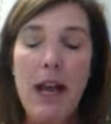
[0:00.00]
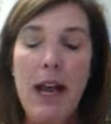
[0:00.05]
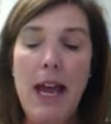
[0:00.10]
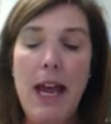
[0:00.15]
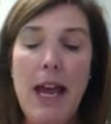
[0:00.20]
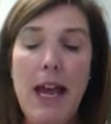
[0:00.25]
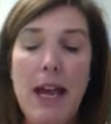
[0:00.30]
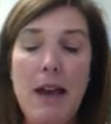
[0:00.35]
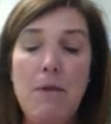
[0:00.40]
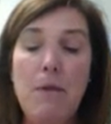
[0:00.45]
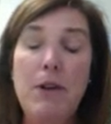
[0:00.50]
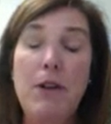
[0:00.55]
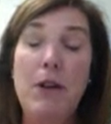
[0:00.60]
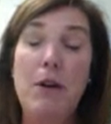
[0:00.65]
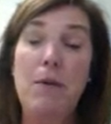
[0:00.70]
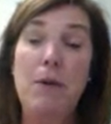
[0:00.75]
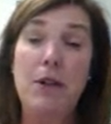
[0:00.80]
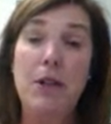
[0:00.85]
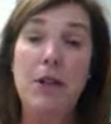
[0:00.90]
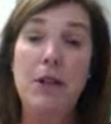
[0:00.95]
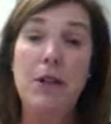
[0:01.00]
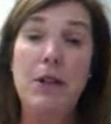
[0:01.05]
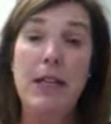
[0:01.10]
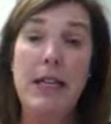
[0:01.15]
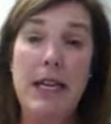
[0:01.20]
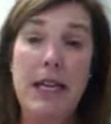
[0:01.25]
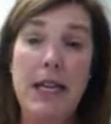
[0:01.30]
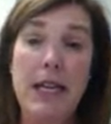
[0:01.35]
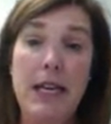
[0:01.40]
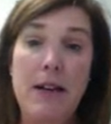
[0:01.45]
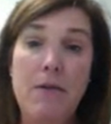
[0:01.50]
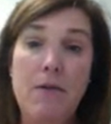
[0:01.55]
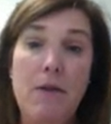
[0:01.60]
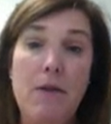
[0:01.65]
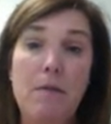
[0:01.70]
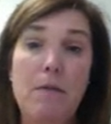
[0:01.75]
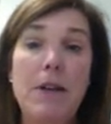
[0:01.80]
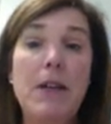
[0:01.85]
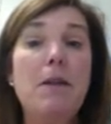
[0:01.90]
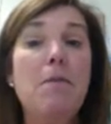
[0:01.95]
A would go with T
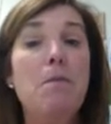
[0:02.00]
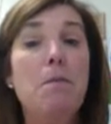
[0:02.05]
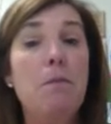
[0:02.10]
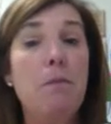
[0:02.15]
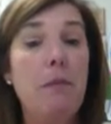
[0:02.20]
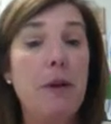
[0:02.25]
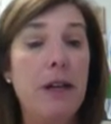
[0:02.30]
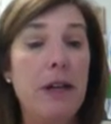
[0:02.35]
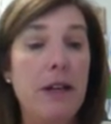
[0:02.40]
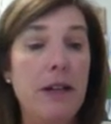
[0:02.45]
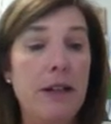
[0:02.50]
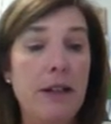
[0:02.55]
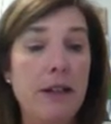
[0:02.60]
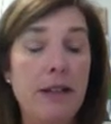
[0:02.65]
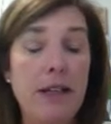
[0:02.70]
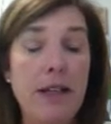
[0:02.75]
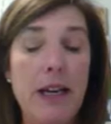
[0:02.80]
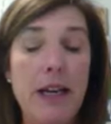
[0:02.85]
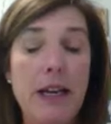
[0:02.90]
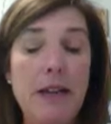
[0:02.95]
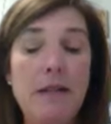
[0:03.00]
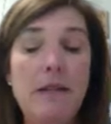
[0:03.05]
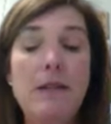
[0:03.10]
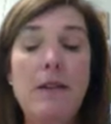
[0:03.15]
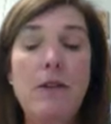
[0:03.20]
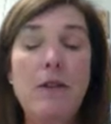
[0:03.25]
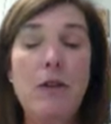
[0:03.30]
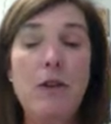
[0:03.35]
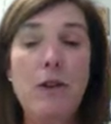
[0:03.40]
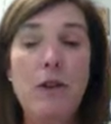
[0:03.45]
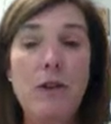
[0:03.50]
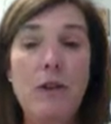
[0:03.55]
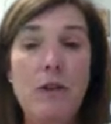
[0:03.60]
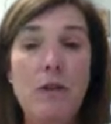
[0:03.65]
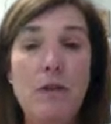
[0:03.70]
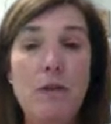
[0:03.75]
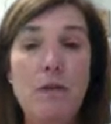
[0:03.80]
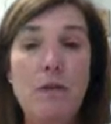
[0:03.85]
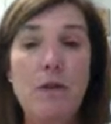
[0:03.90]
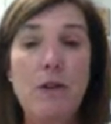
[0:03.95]
normally, but in this case,
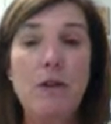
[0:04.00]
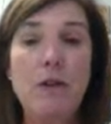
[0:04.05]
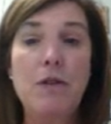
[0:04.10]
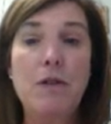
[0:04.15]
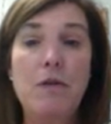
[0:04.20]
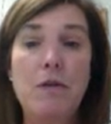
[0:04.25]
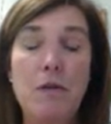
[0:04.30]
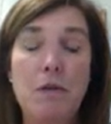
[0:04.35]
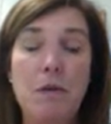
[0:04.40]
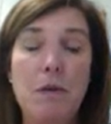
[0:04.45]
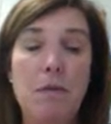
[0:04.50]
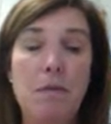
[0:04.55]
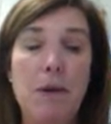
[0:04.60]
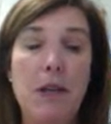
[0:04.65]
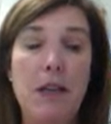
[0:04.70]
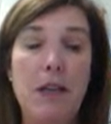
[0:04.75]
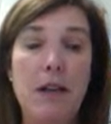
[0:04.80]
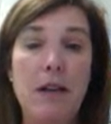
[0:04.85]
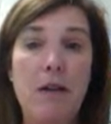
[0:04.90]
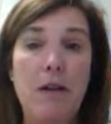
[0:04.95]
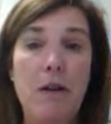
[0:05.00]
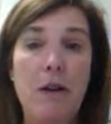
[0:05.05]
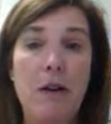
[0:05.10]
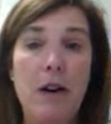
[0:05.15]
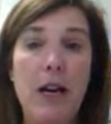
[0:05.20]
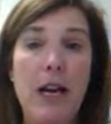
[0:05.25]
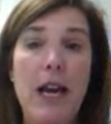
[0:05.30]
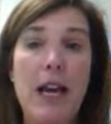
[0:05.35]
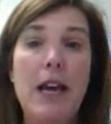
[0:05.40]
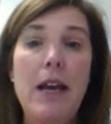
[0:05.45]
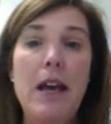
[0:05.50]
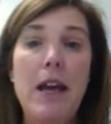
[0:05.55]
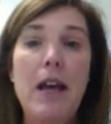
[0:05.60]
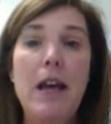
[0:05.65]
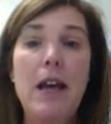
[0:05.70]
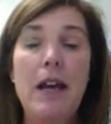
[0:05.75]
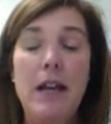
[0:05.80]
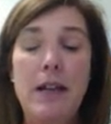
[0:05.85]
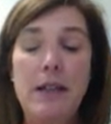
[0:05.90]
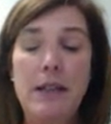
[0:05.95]
U, due to it being
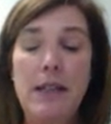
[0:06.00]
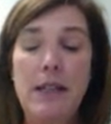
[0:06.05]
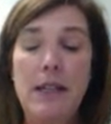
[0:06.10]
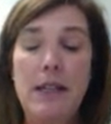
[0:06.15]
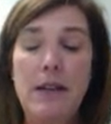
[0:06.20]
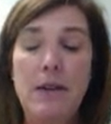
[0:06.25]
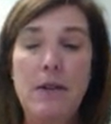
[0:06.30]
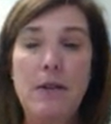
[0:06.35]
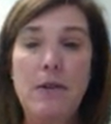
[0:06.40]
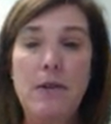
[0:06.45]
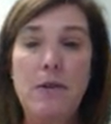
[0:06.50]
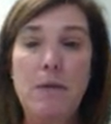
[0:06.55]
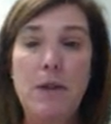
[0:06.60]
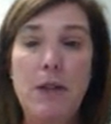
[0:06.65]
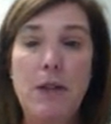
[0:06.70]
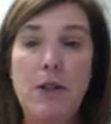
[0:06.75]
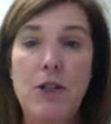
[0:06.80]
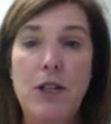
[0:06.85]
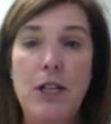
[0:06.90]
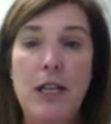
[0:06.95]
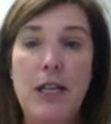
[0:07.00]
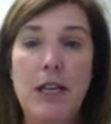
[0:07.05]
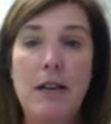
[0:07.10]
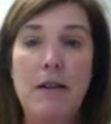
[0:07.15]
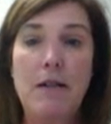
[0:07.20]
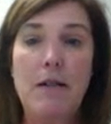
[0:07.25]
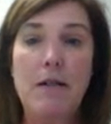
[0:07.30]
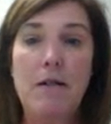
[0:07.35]
RNA, and C goes with G.